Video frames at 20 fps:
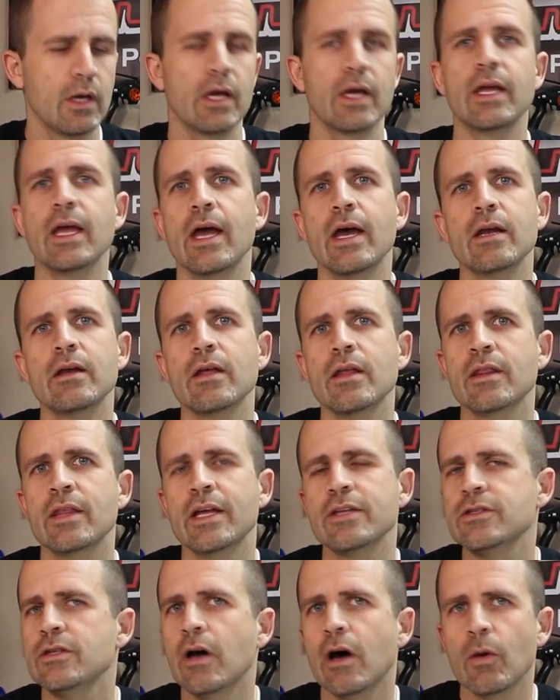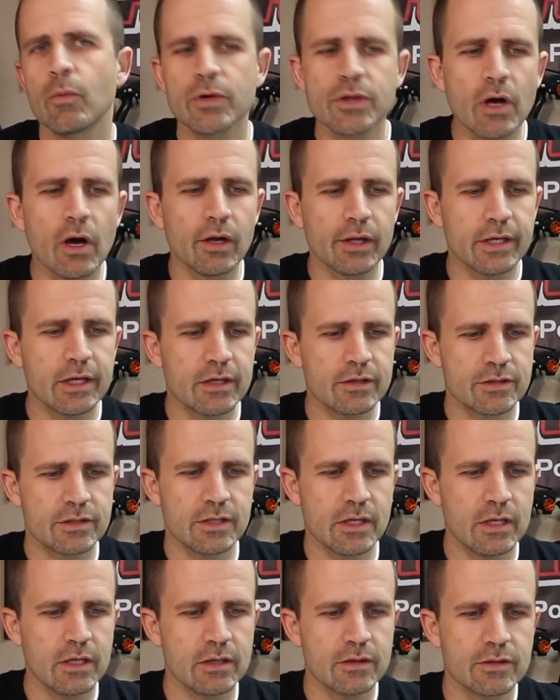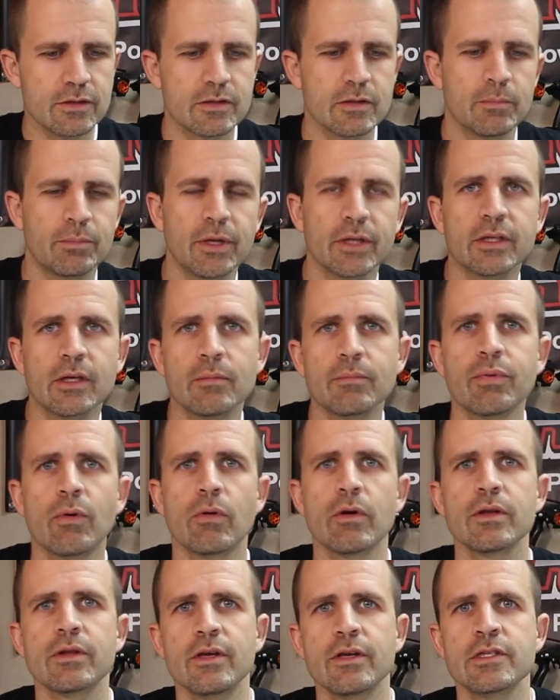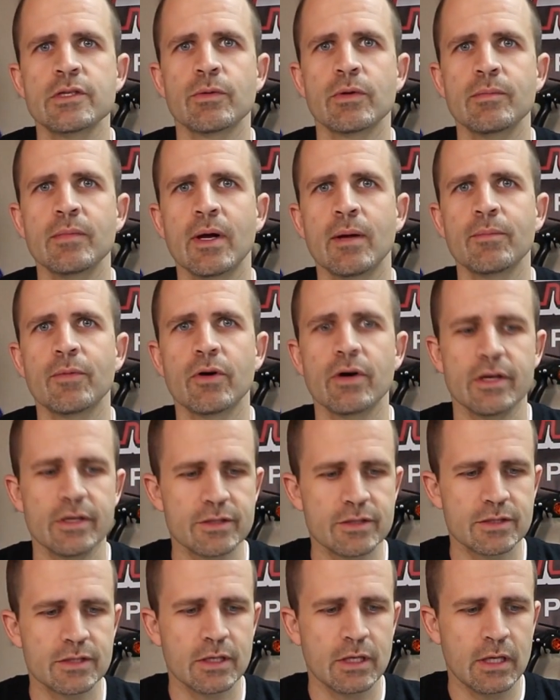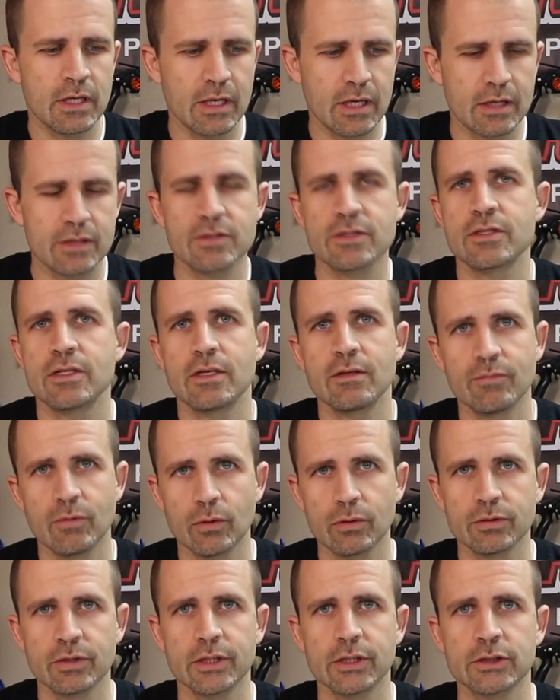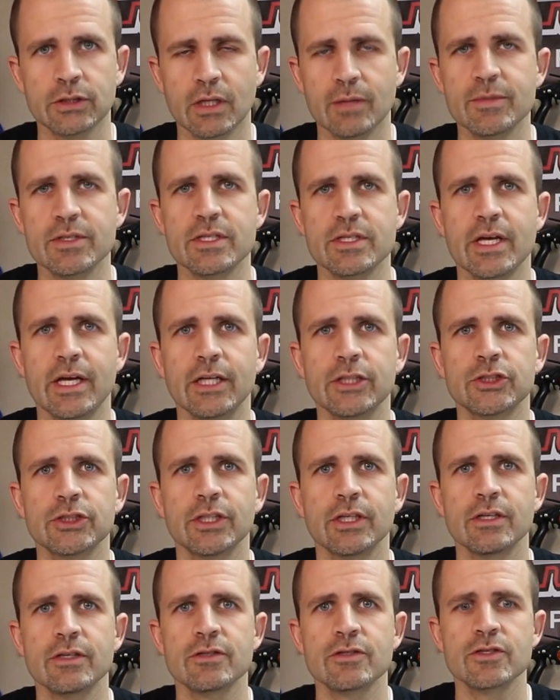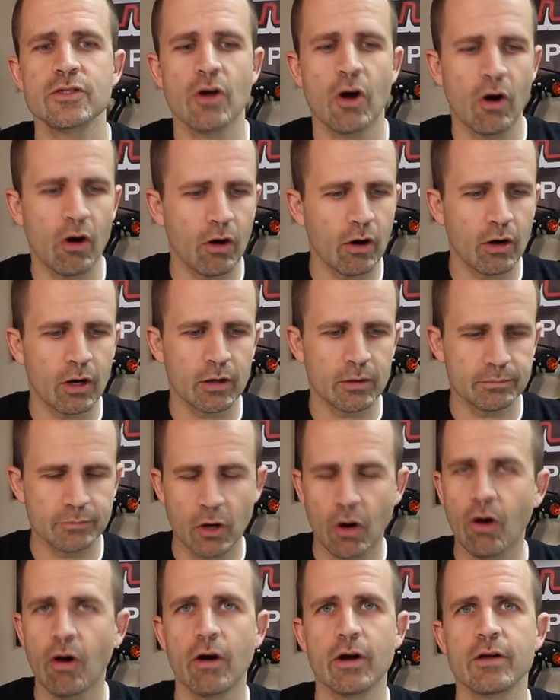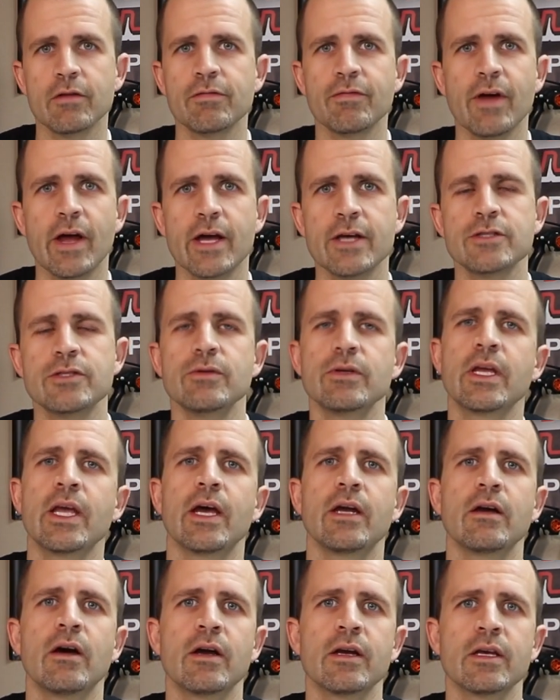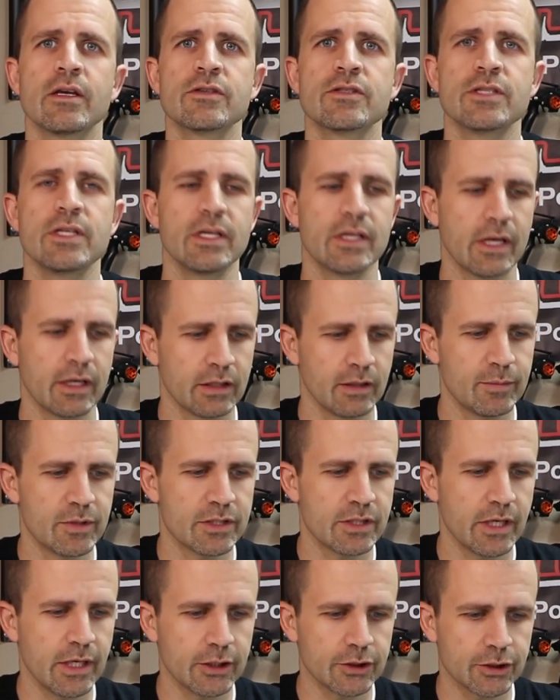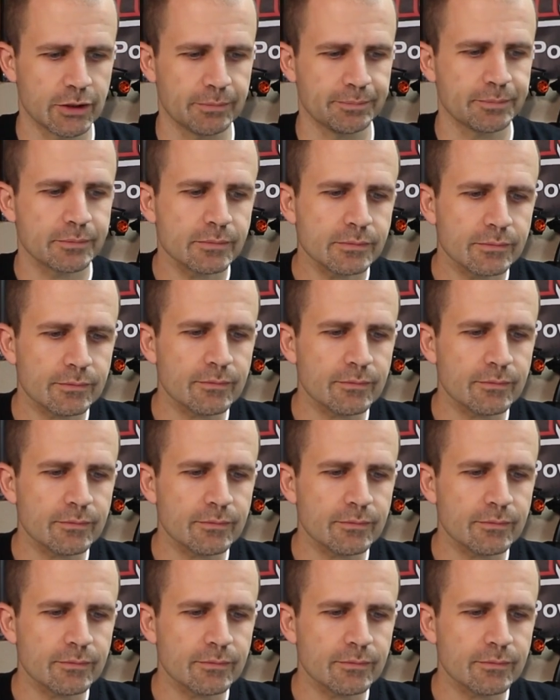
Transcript: Again, that's not with all ESCs, but the important thing to remember is ESC voltage limitations are hard and fast. You cannot exceed that limitation.